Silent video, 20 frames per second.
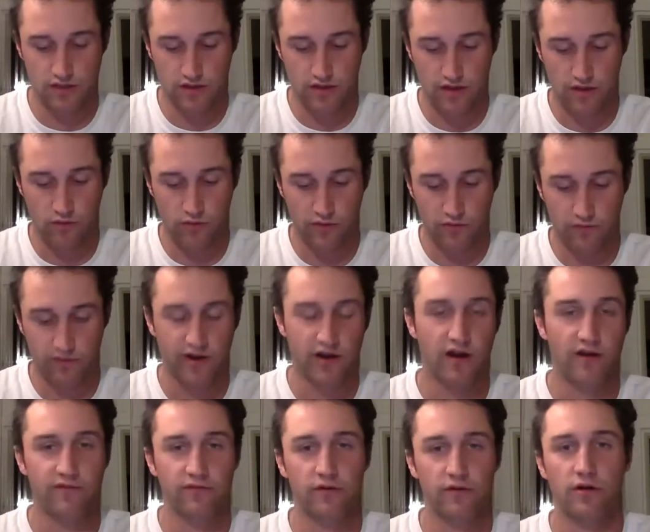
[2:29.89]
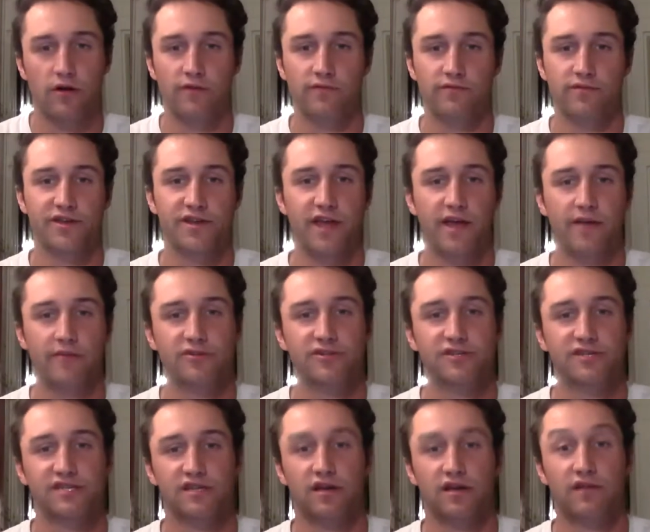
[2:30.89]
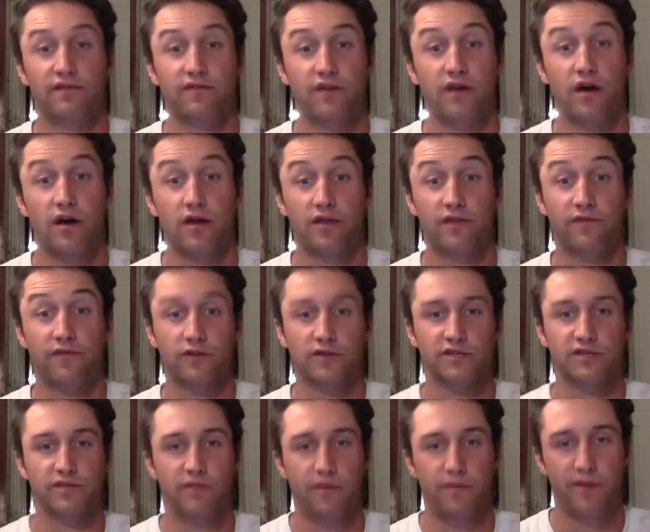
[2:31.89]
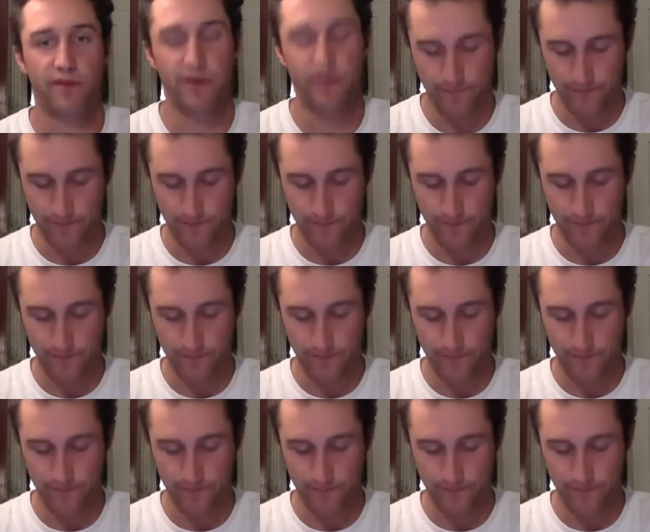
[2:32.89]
that wouldn't recover over the damages of the First Amendment.